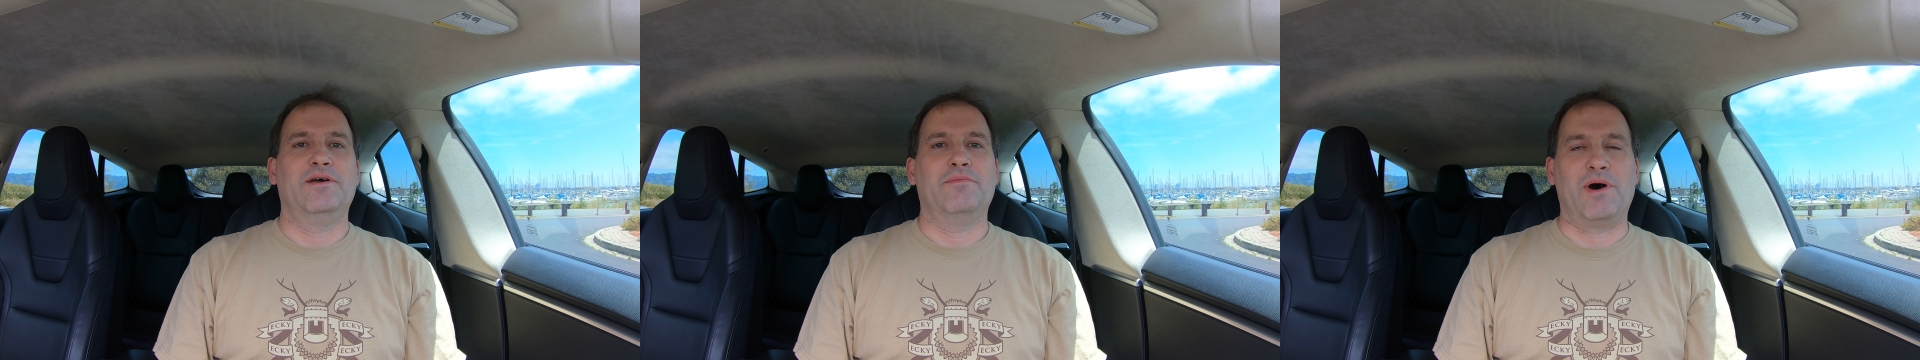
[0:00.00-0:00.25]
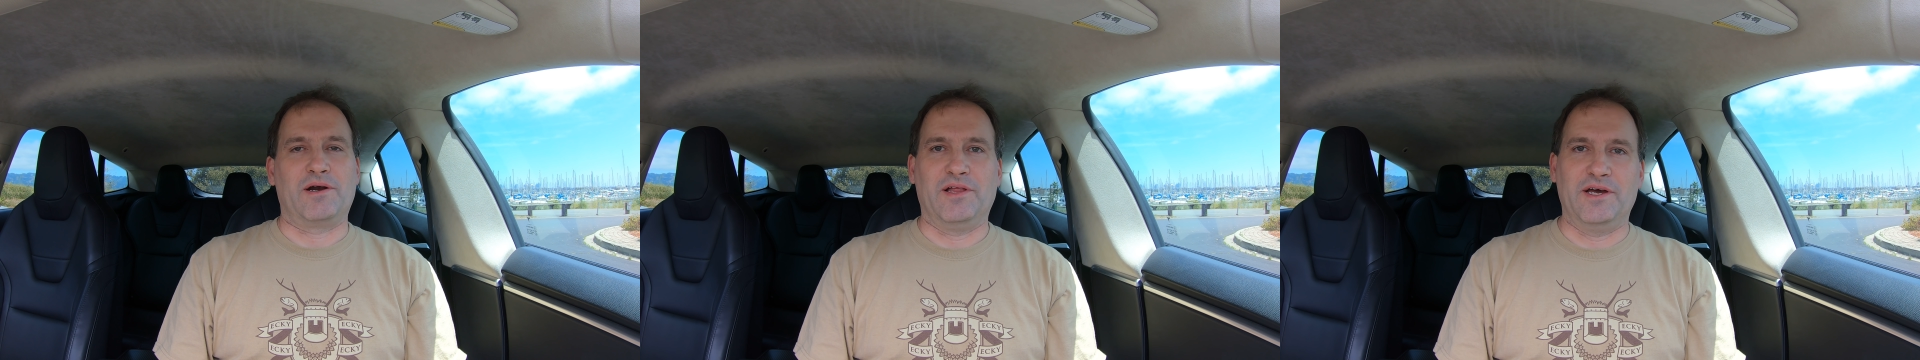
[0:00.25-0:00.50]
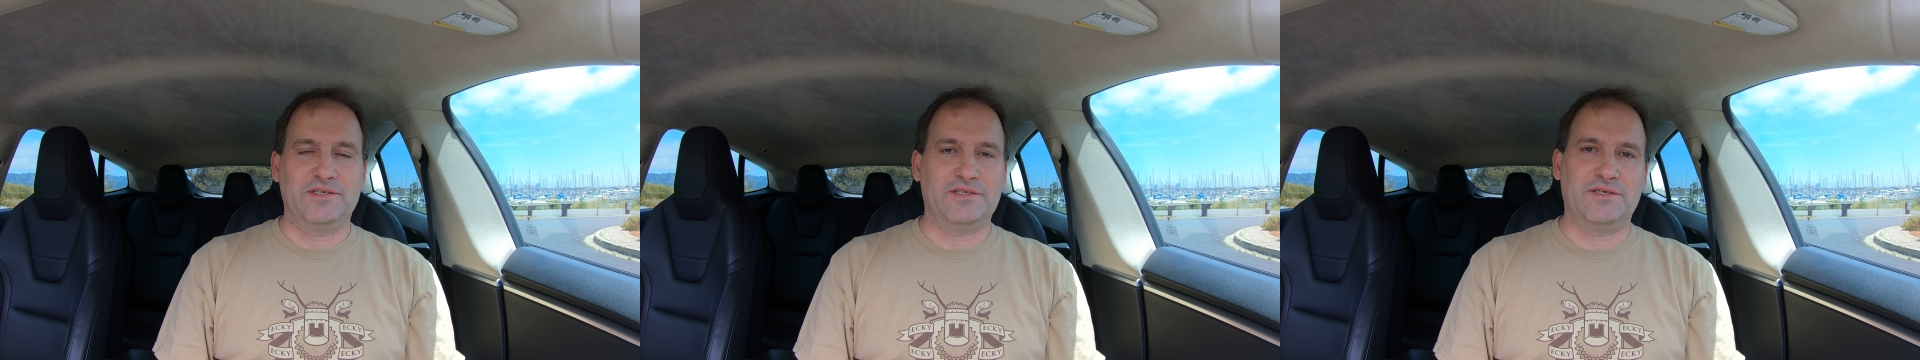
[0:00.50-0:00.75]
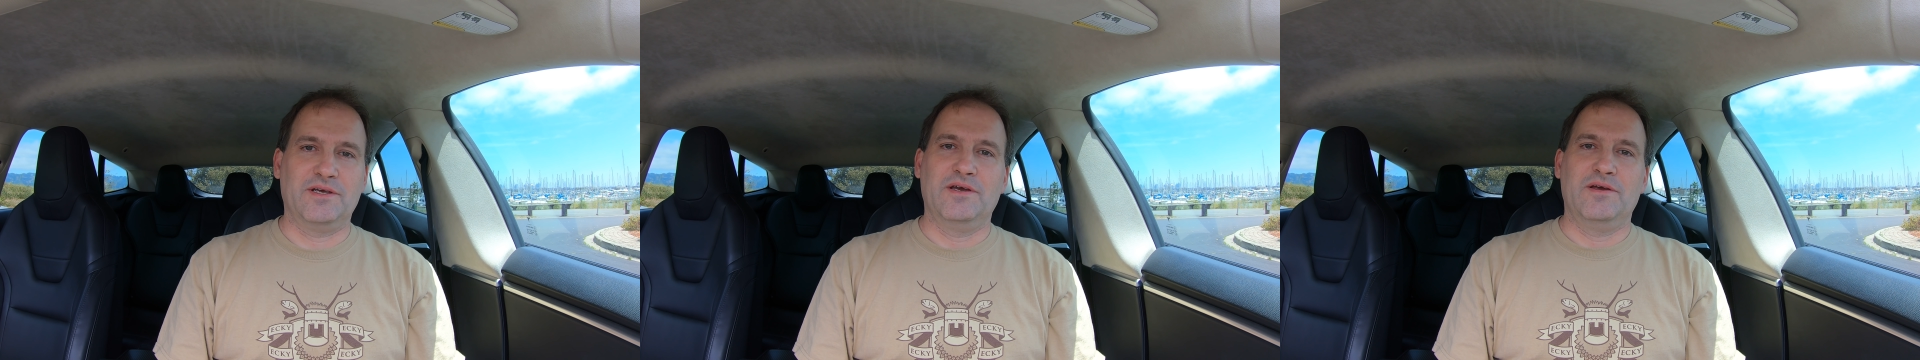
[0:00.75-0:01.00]
Model
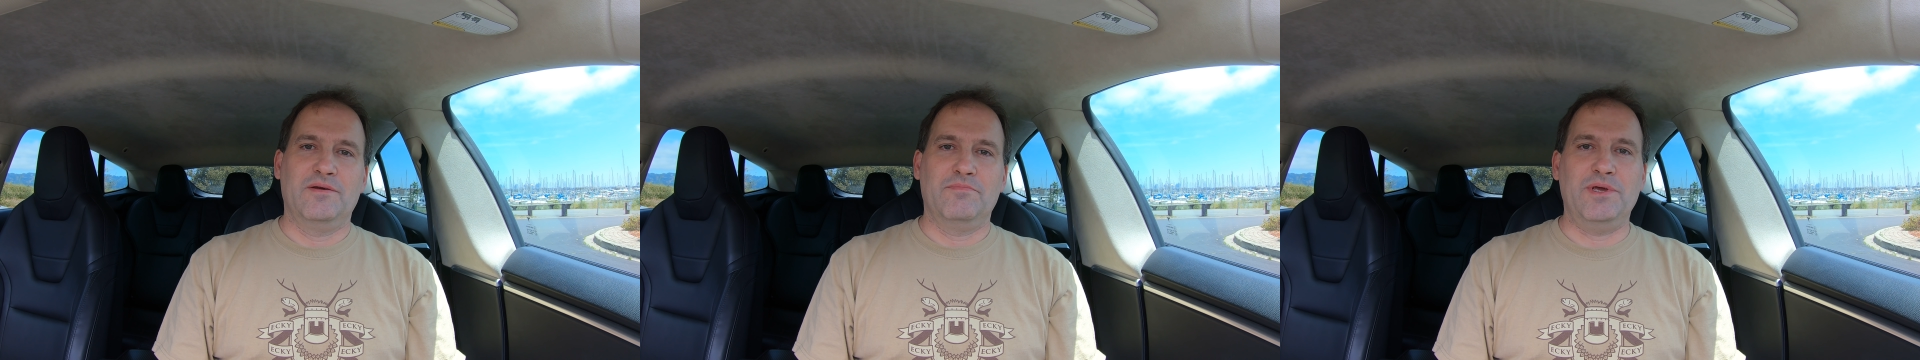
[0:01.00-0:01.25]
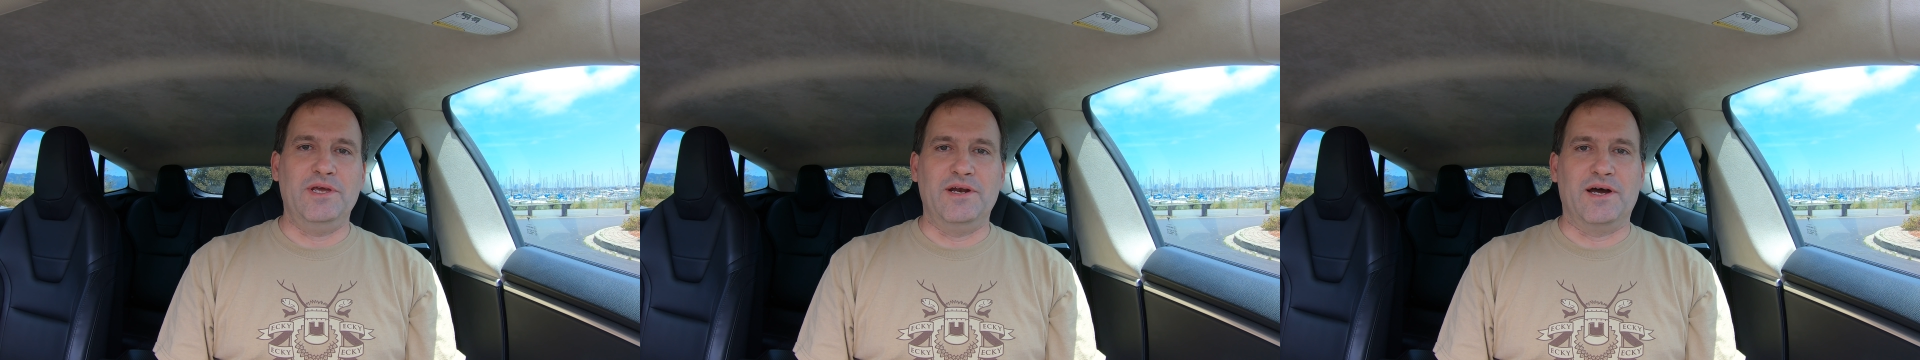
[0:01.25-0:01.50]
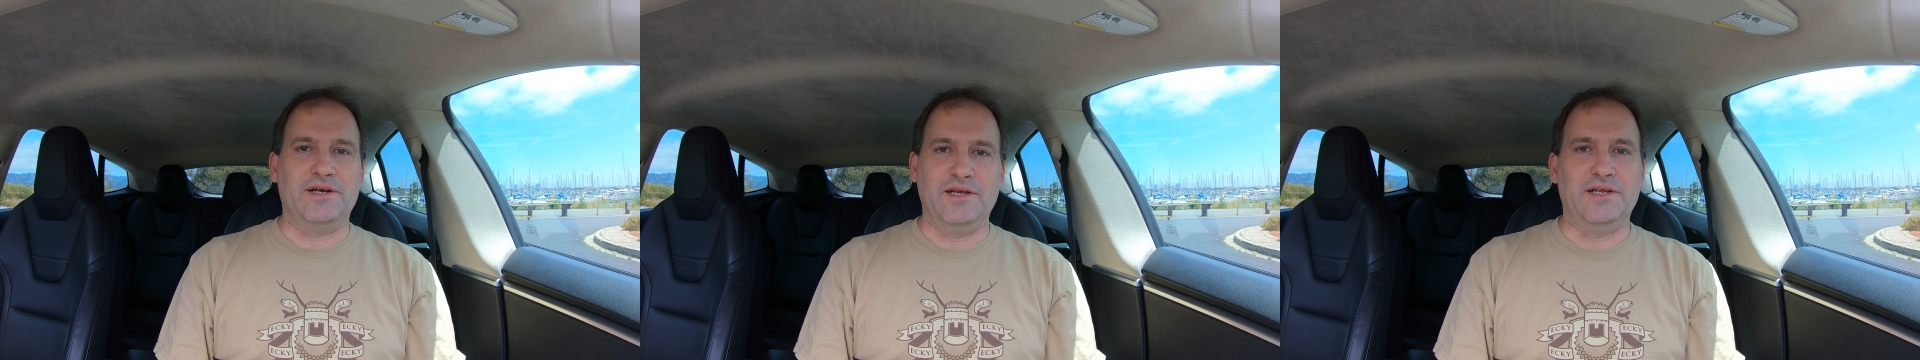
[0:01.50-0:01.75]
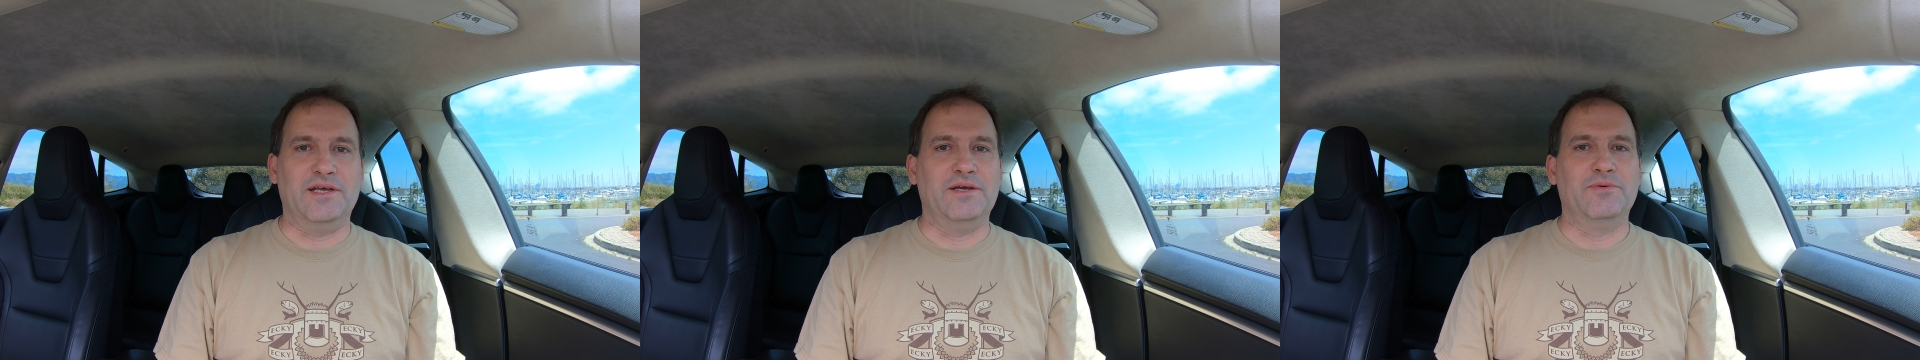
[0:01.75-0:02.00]
S
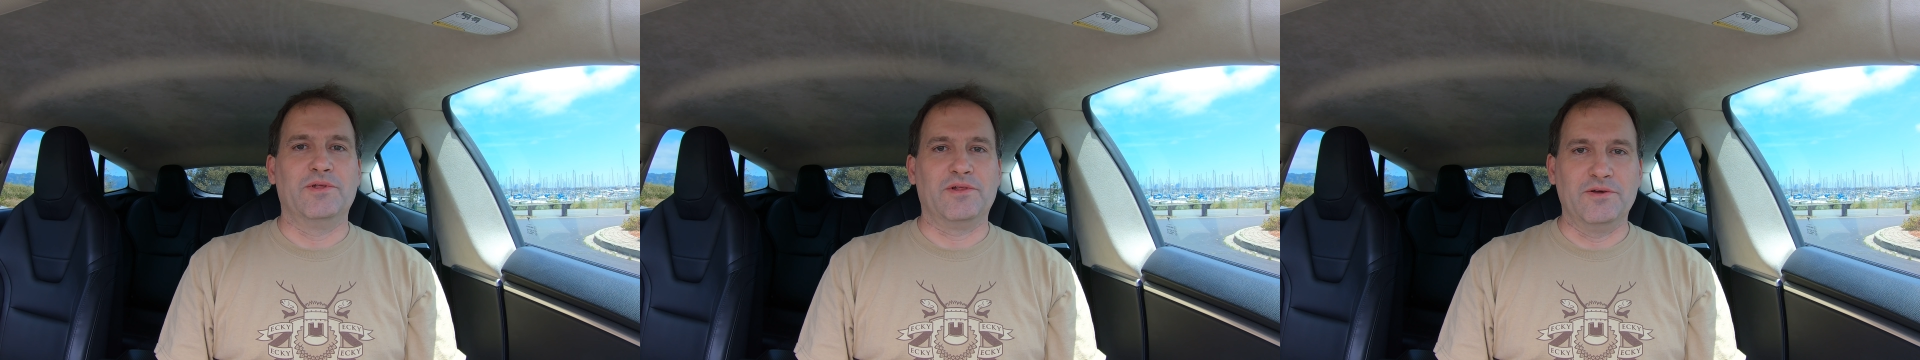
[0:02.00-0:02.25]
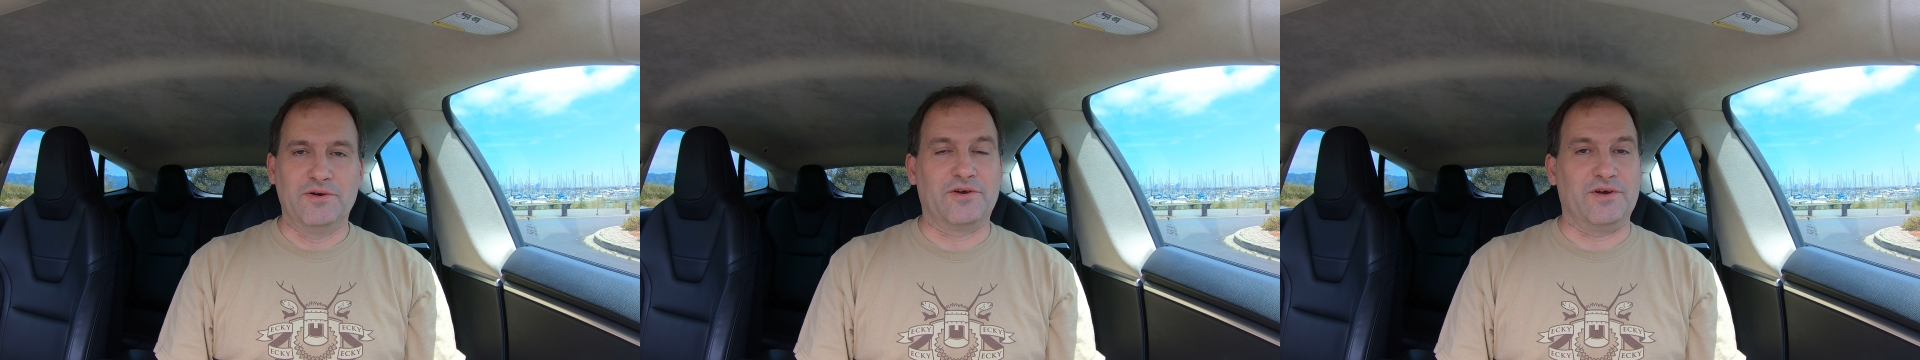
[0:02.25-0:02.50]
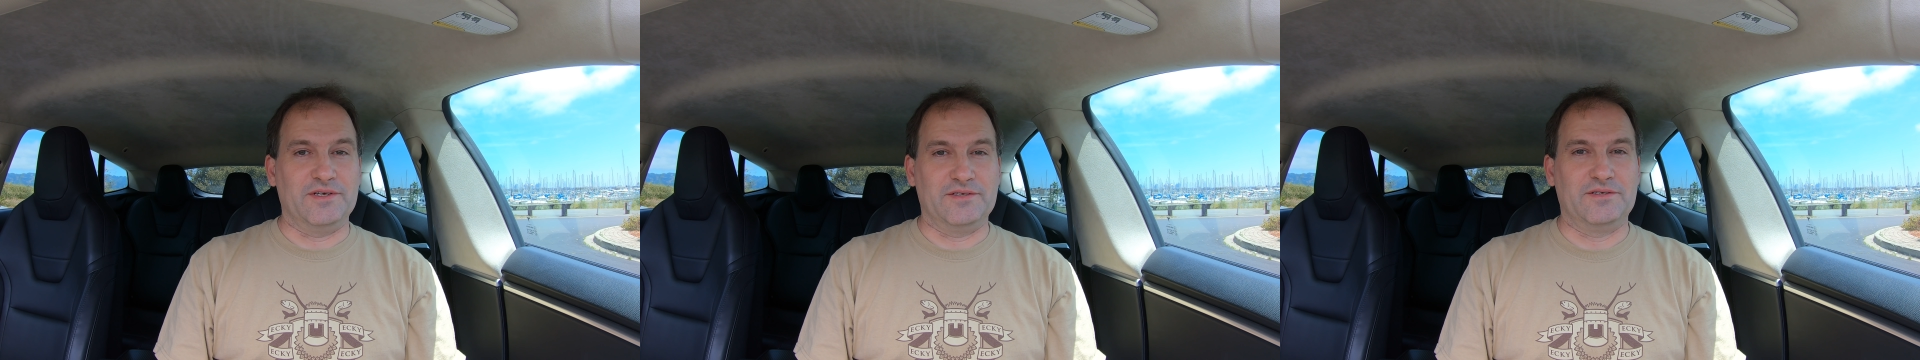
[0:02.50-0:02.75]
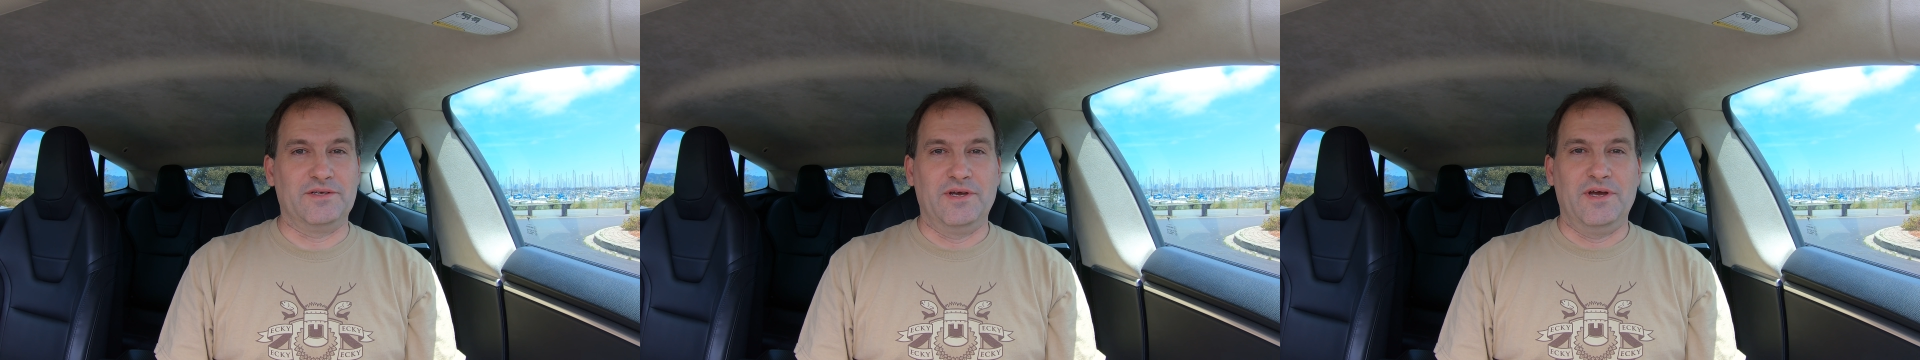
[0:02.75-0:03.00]
P90D with
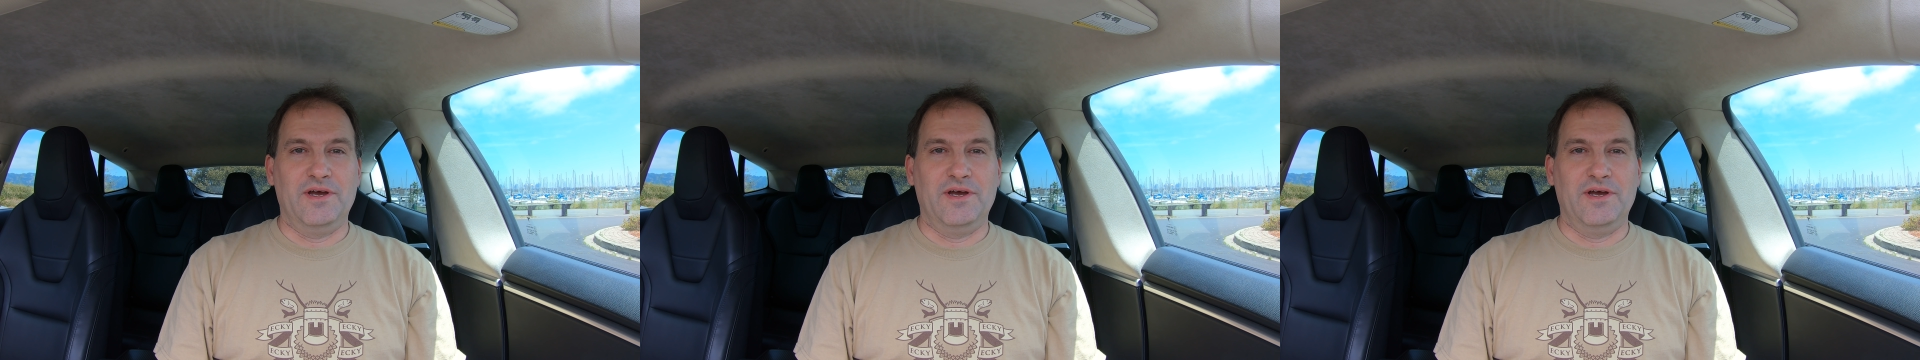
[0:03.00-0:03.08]
Ludicrous.